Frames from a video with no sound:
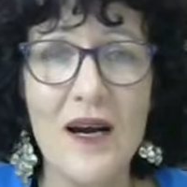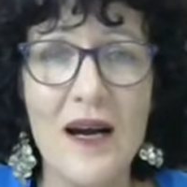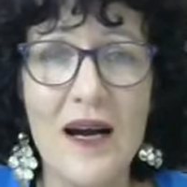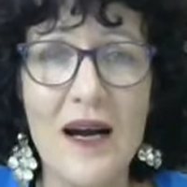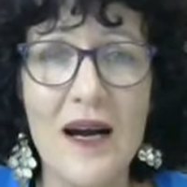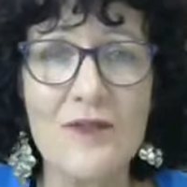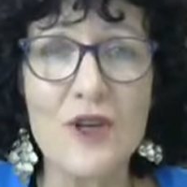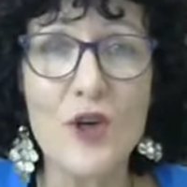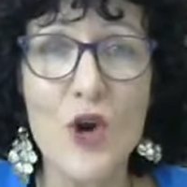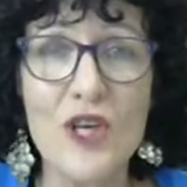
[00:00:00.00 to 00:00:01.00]
uh, if
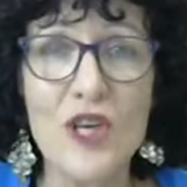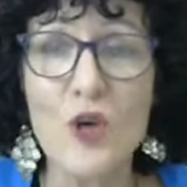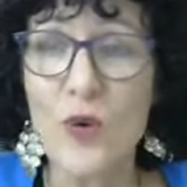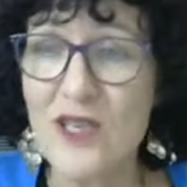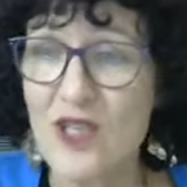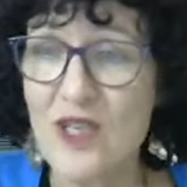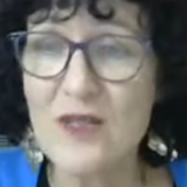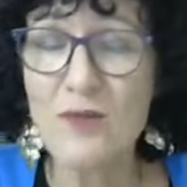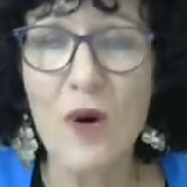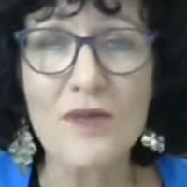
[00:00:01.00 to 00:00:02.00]
you've got any
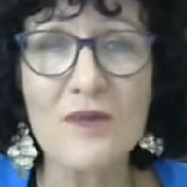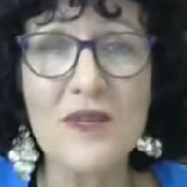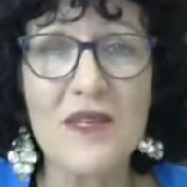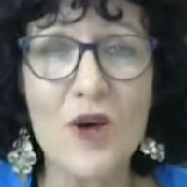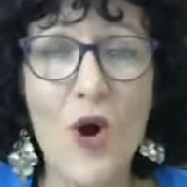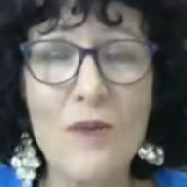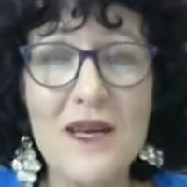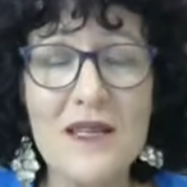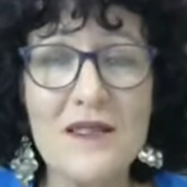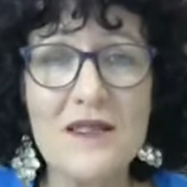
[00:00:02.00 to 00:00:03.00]
questions pop them in the
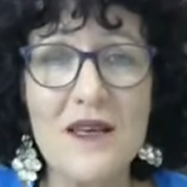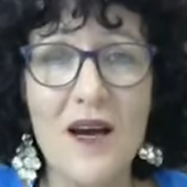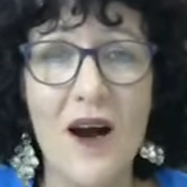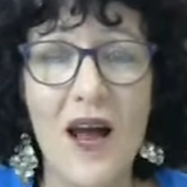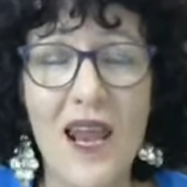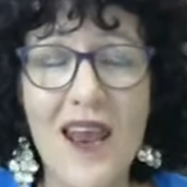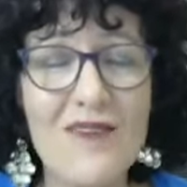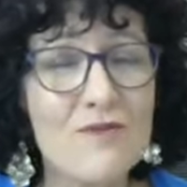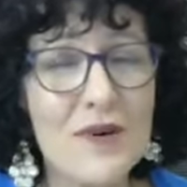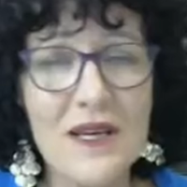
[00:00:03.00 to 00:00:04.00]
comments I
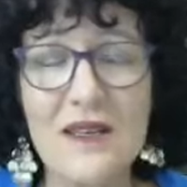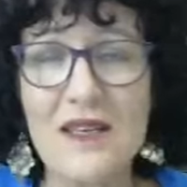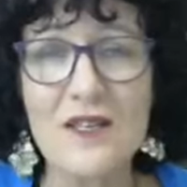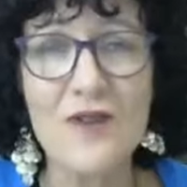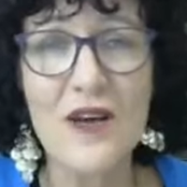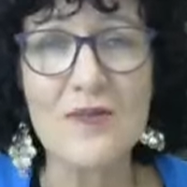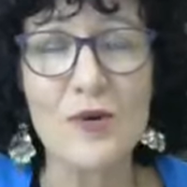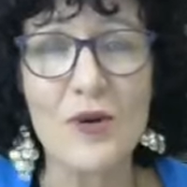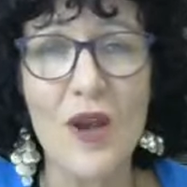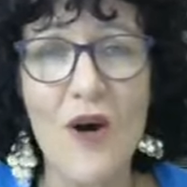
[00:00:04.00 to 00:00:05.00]
love bringing these
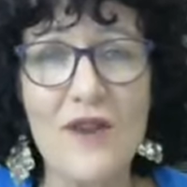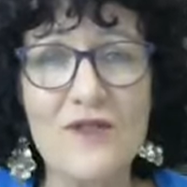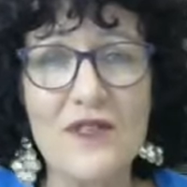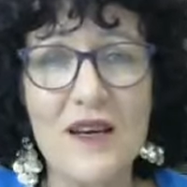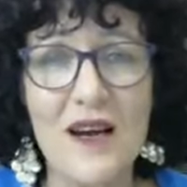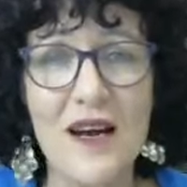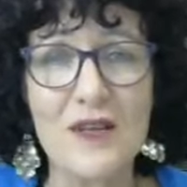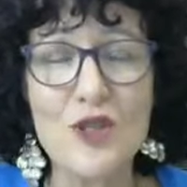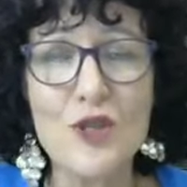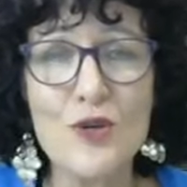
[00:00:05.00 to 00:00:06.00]
Facebook lives uh,
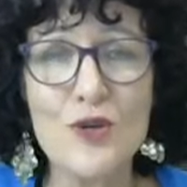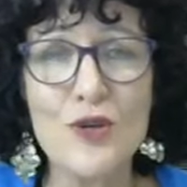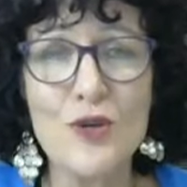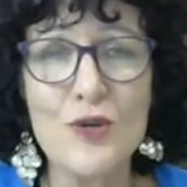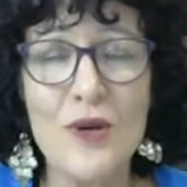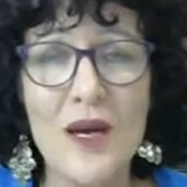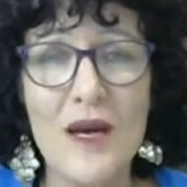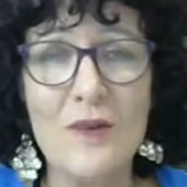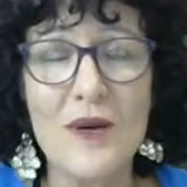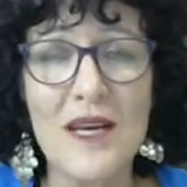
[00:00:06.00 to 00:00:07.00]
to you
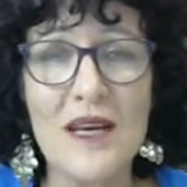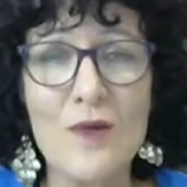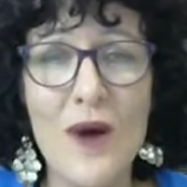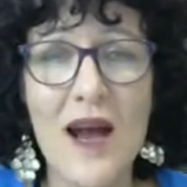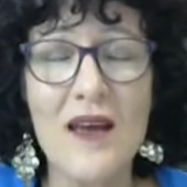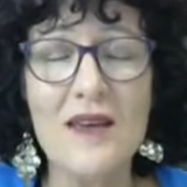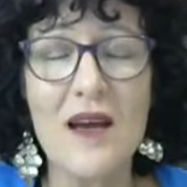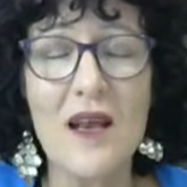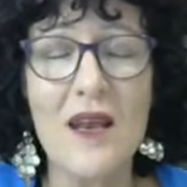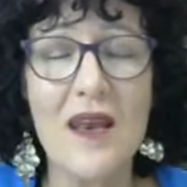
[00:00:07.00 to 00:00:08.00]
but anyway
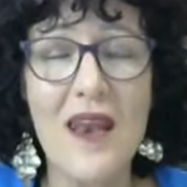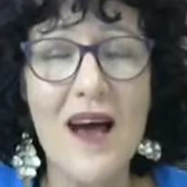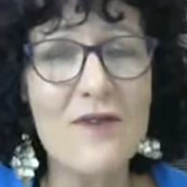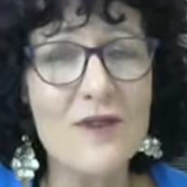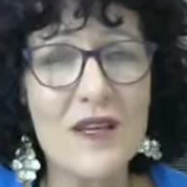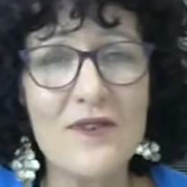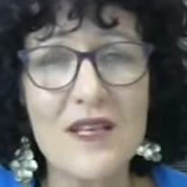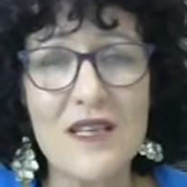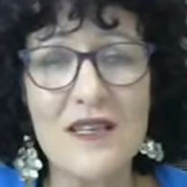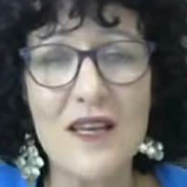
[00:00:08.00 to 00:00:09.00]
love
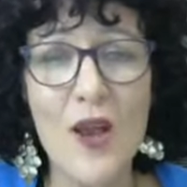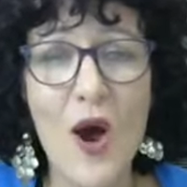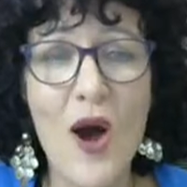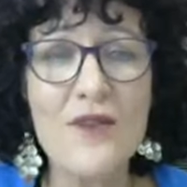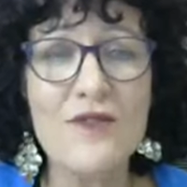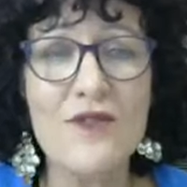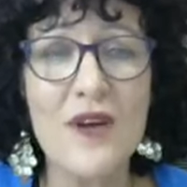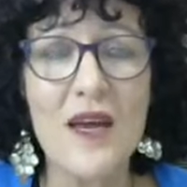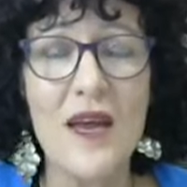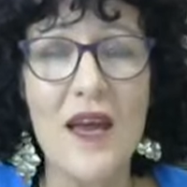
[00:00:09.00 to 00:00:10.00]
living in your life
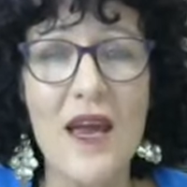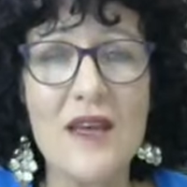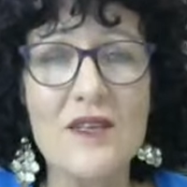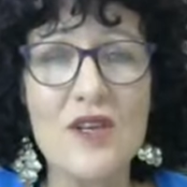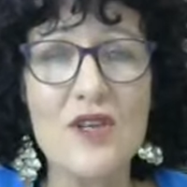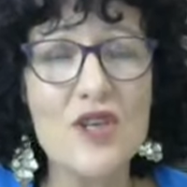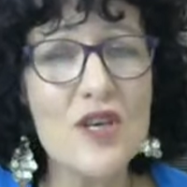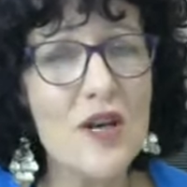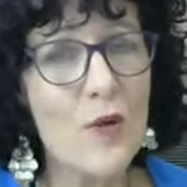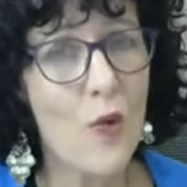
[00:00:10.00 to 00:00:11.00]
and do
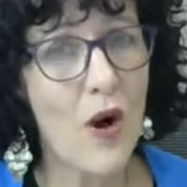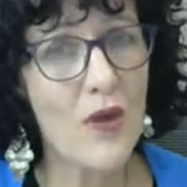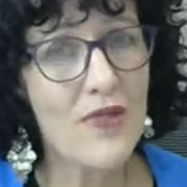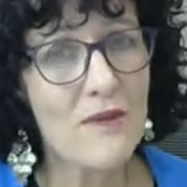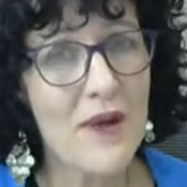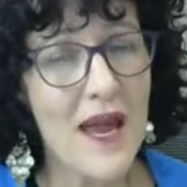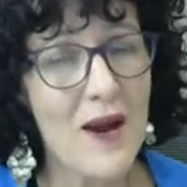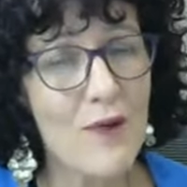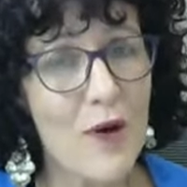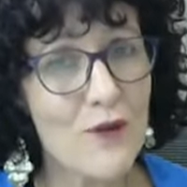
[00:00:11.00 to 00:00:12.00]
you know what? The
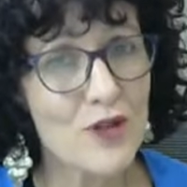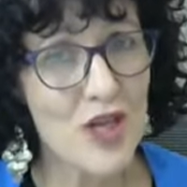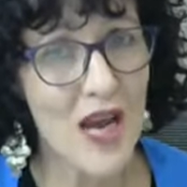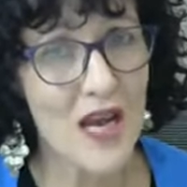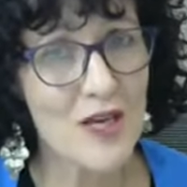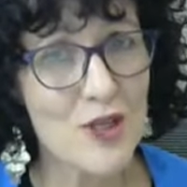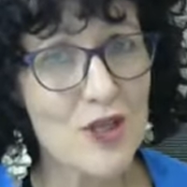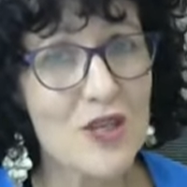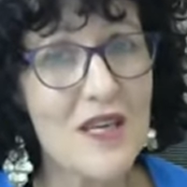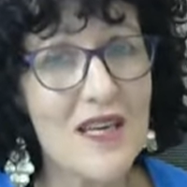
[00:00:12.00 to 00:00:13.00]
power of
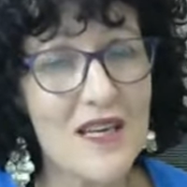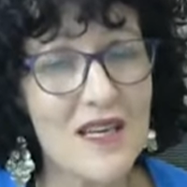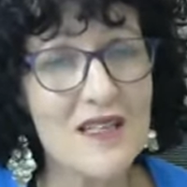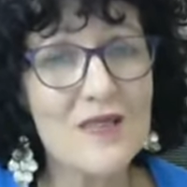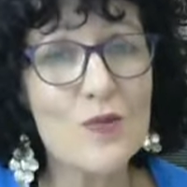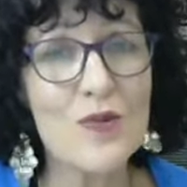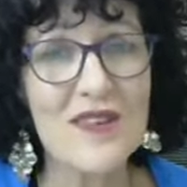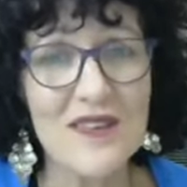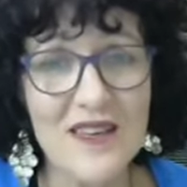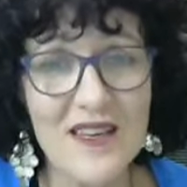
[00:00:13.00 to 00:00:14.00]
change is
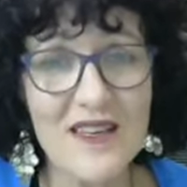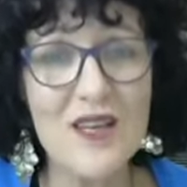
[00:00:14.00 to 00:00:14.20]
within